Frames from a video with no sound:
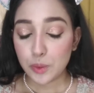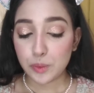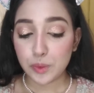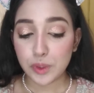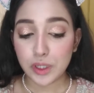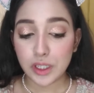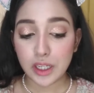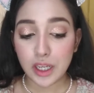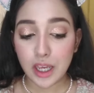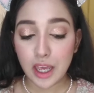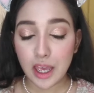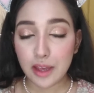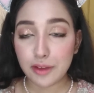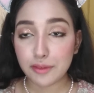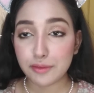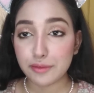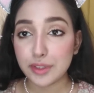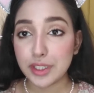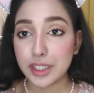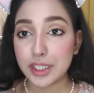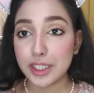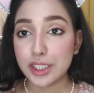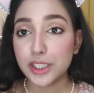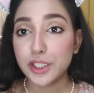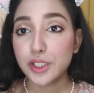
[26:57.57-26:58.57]
we have
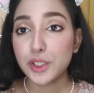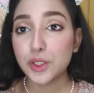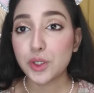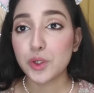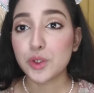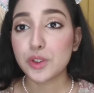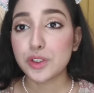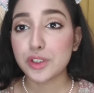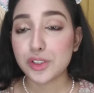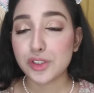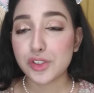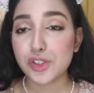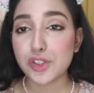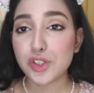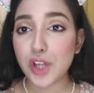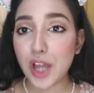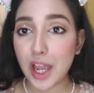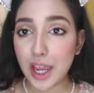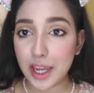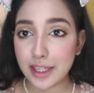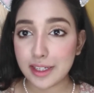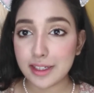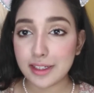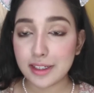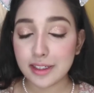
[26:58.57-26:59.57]
very good
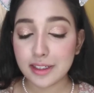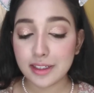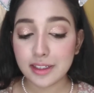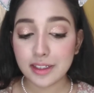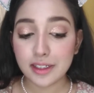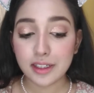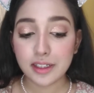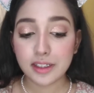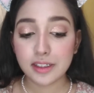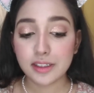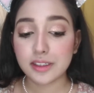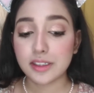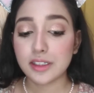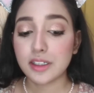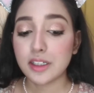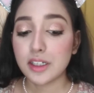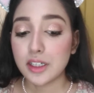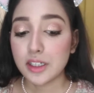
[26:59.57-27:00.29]
shine in it.